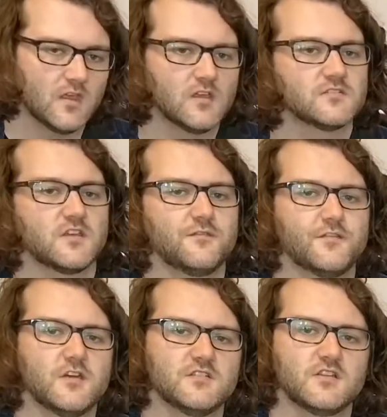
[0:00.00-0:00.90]
So
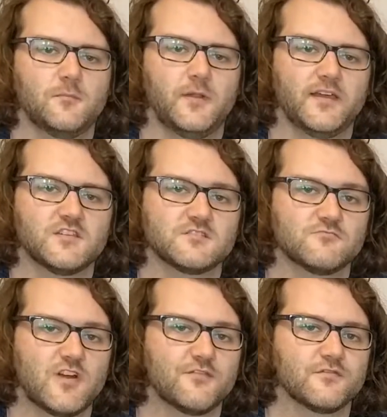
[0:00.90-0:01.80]
first I'll play you some
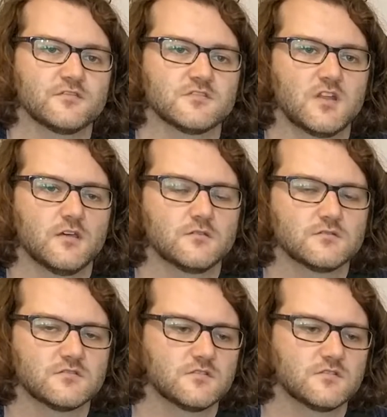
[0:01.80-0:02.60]
reference notes.